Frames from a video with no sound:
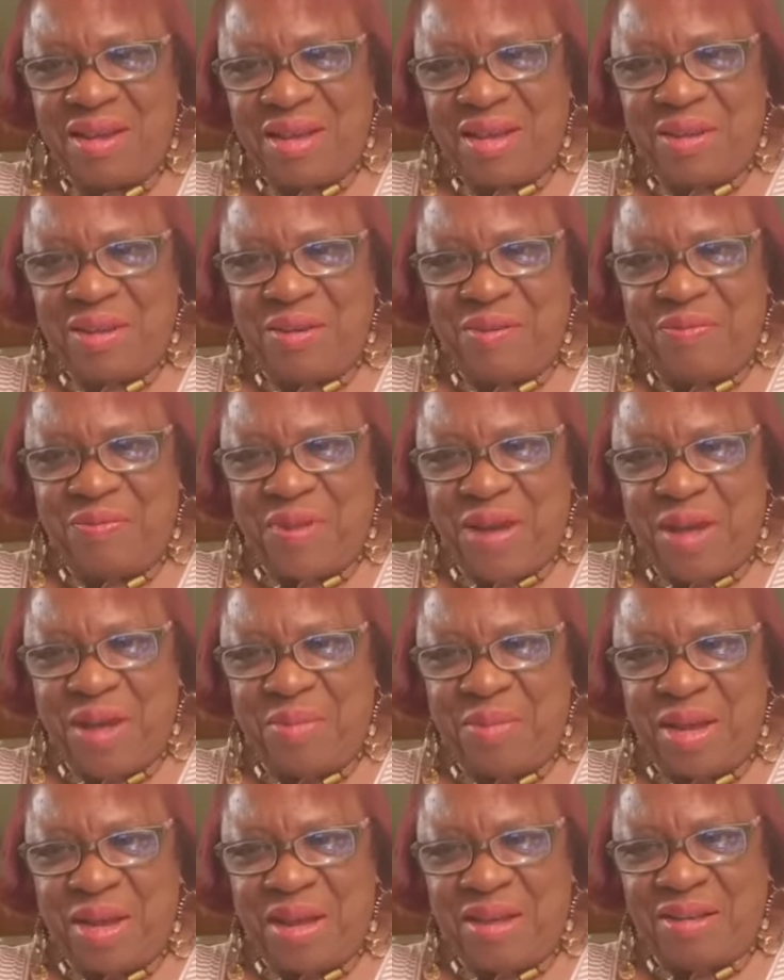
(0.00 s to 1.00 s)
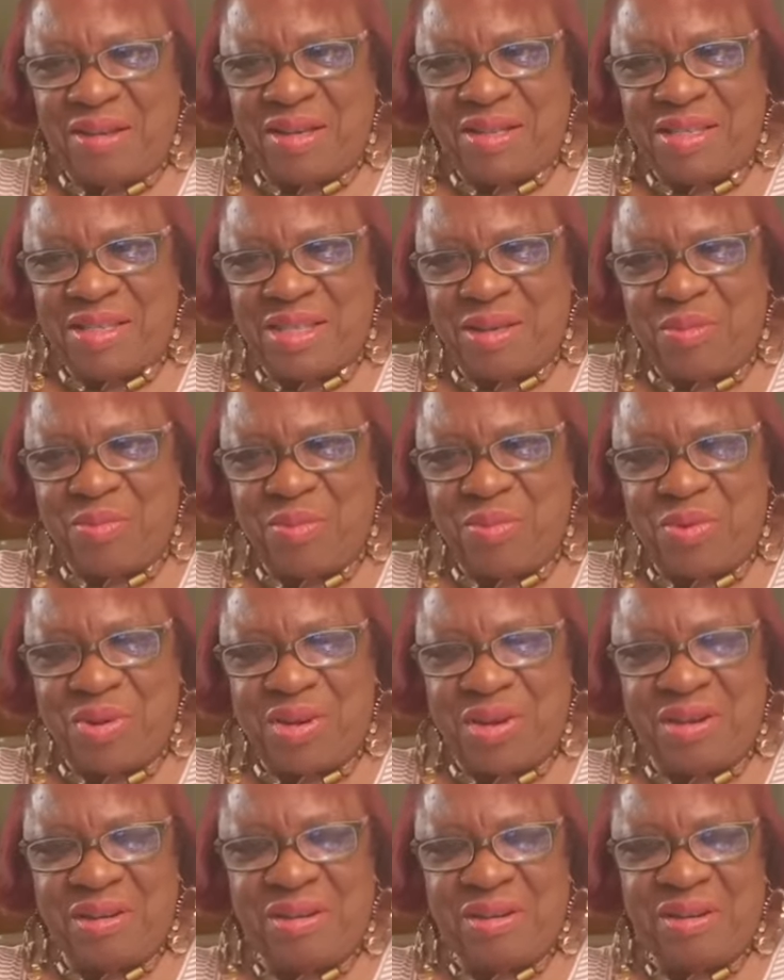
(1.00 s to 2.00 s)
You'll find me out there
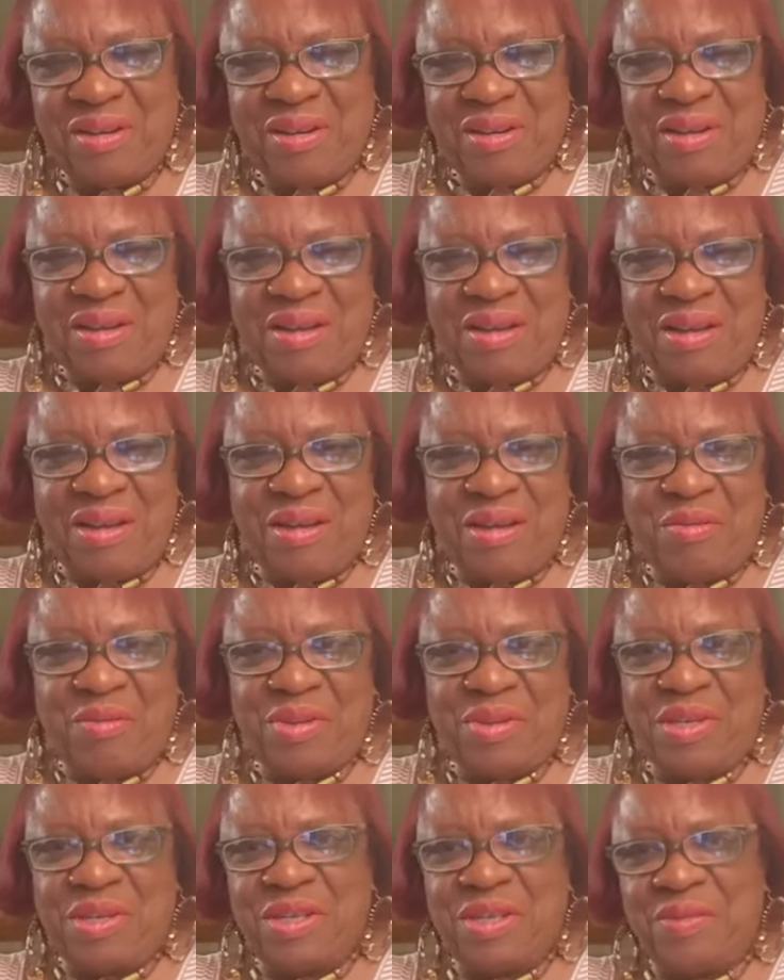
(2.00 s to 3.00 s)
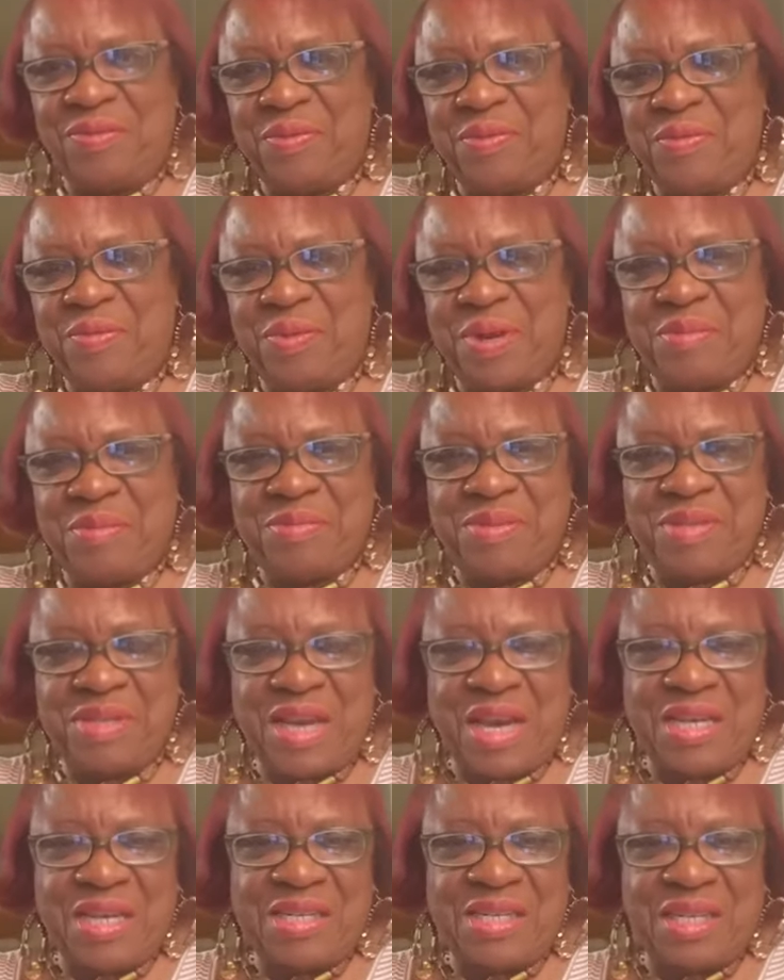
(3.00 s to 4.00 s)
somewhere with the different
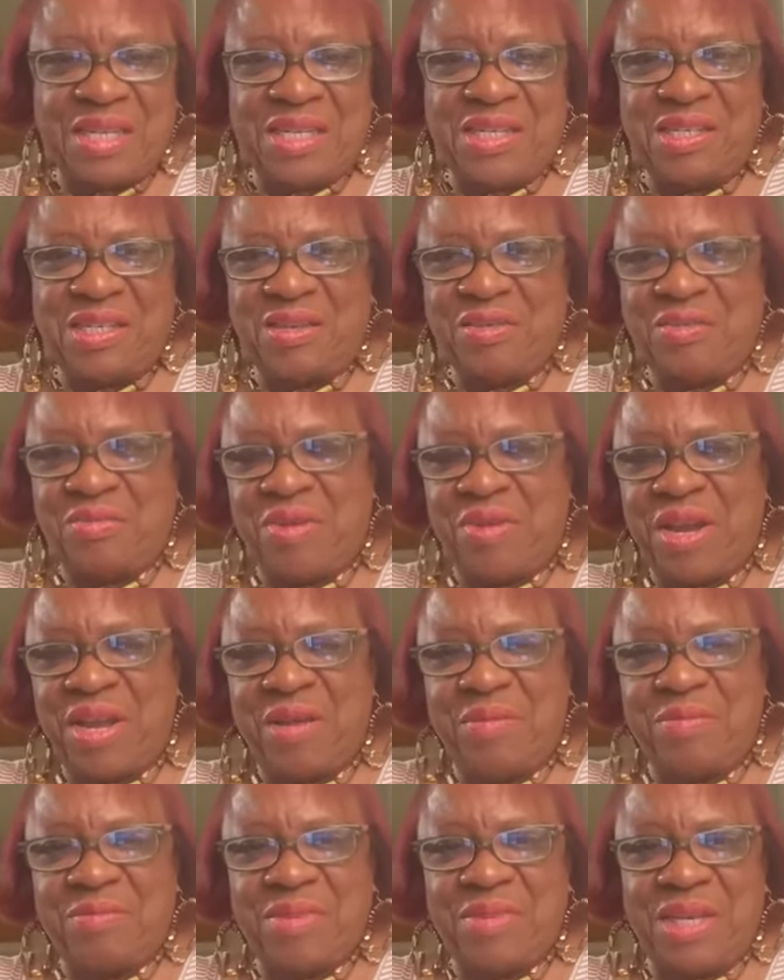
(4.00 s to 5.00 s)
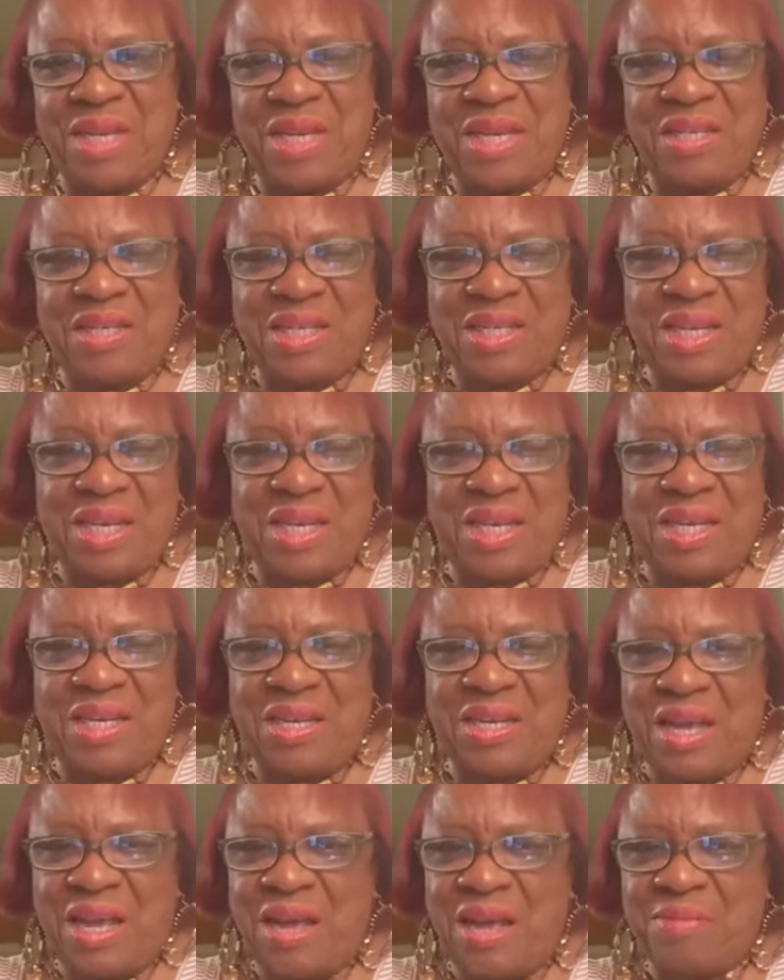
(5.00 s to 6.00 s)
websites, Instagram,
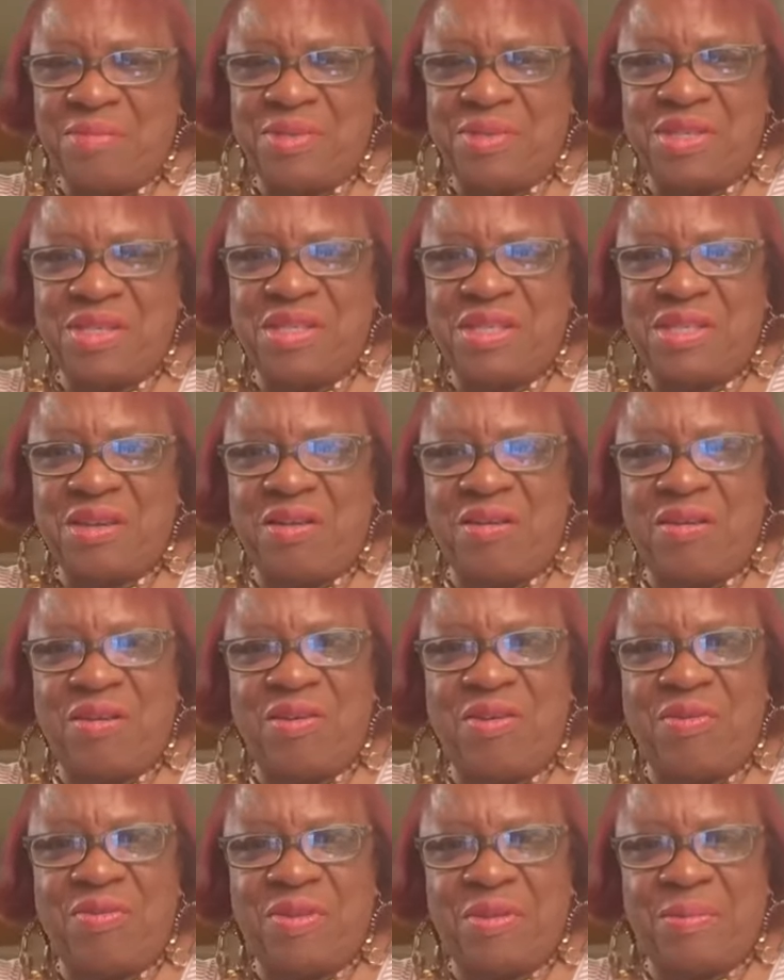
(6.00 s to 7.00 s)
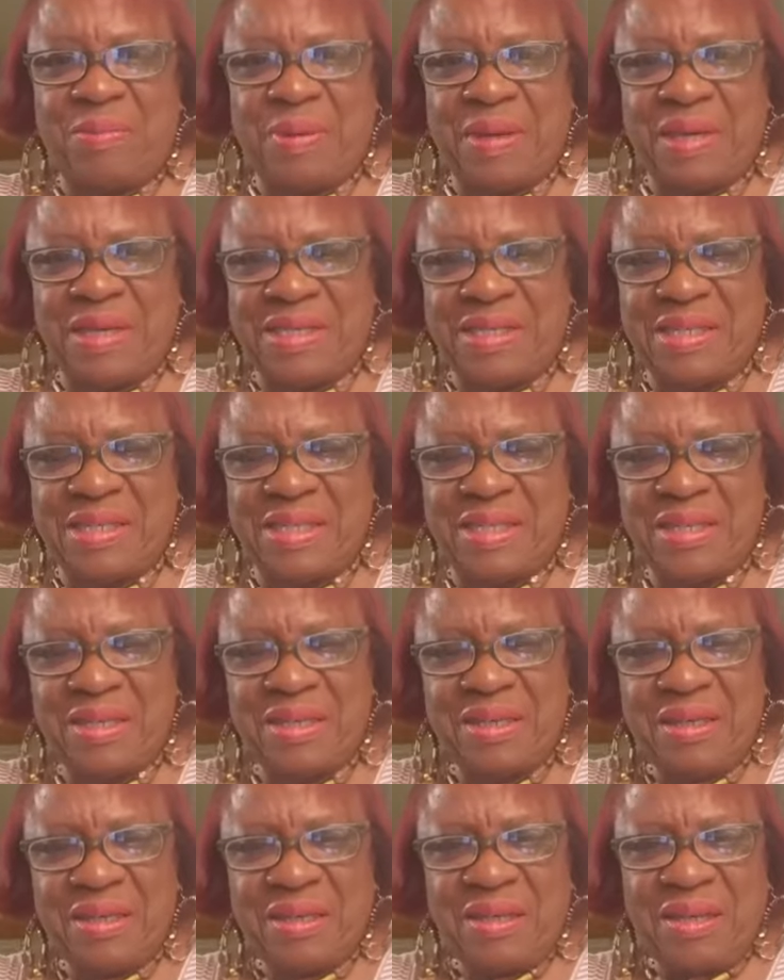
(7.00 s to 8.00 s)
LinkedIn. I'm just all over the place.
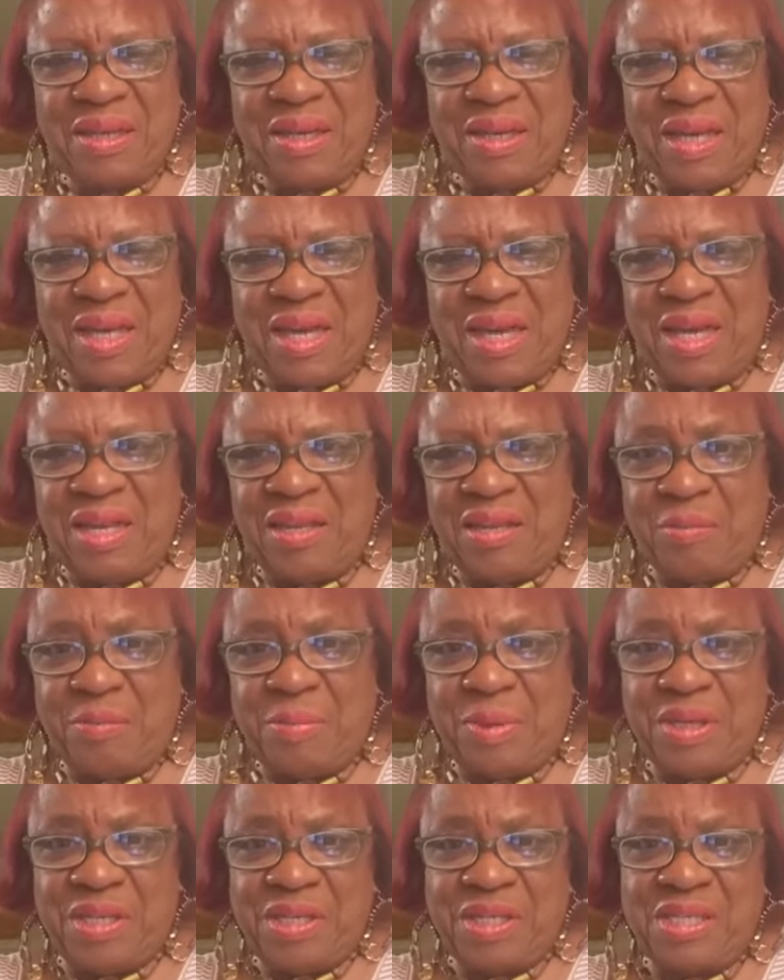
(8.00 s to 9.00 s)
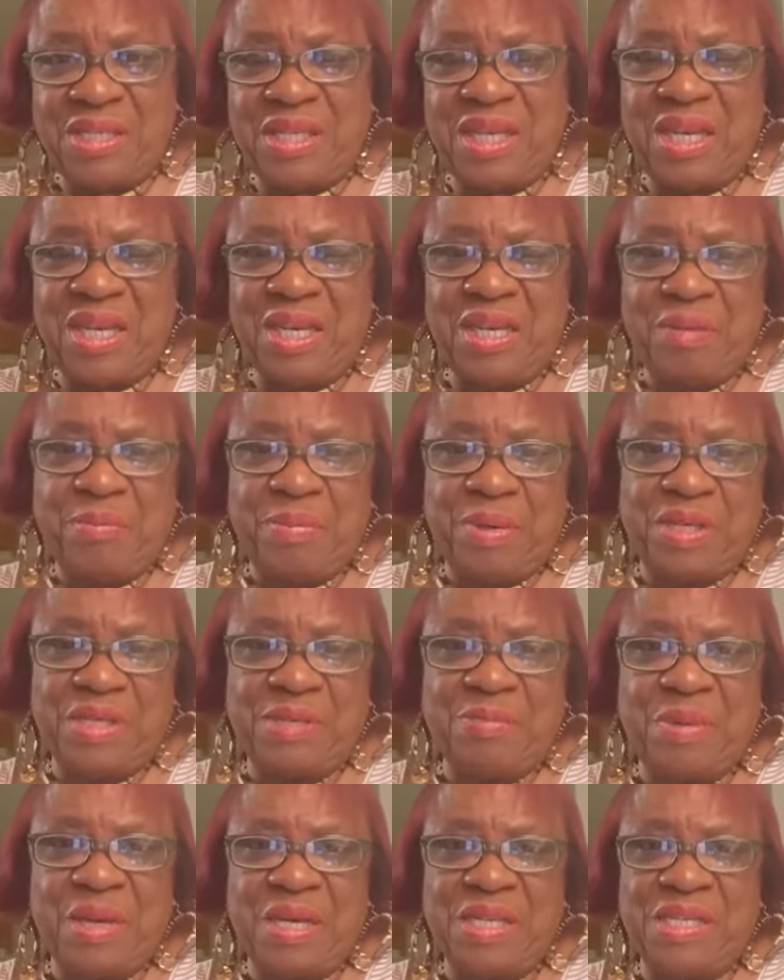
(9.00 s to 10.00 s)
And the biggest thing and the
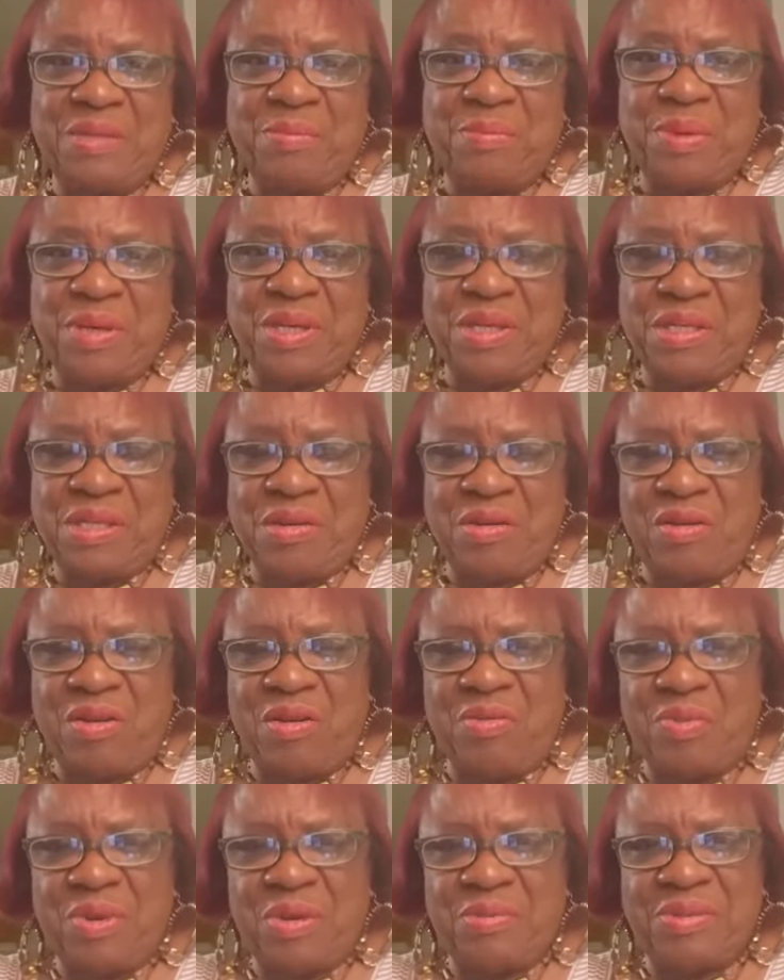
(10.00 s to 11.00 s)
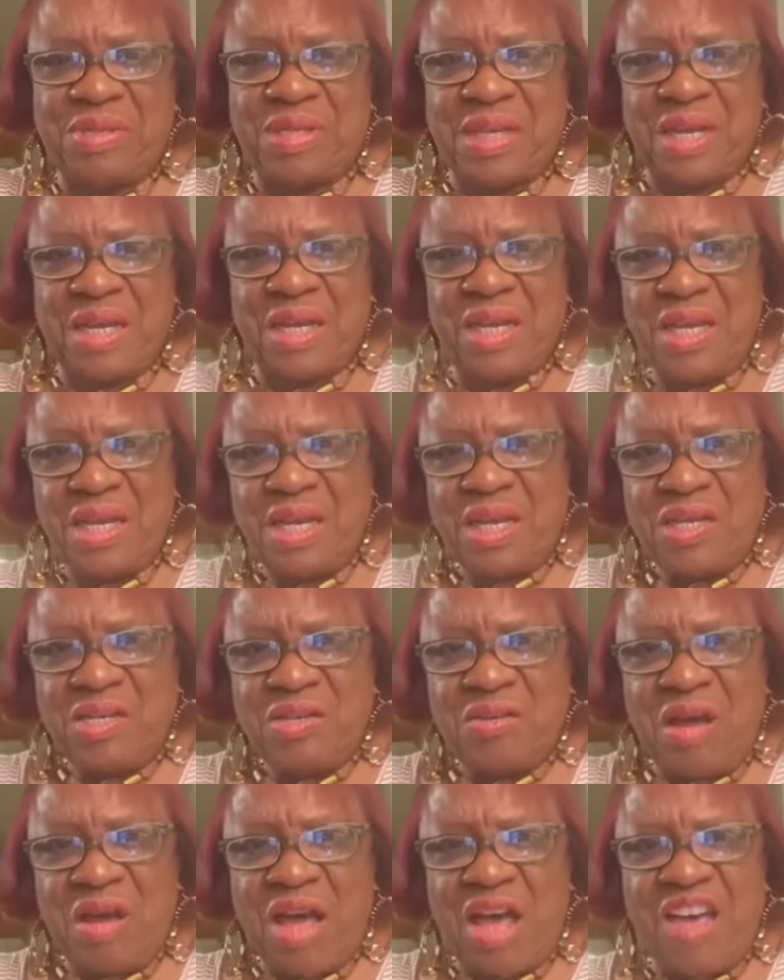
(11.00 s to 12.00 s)
biggest place to be is on the website. So
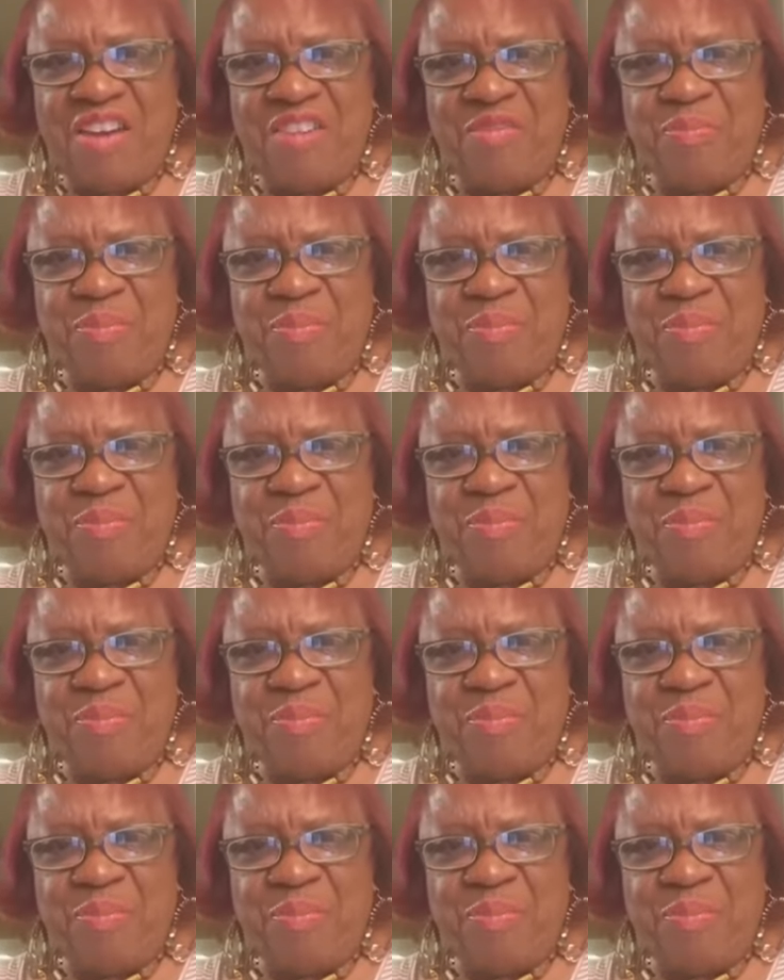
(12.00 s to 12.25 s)
I have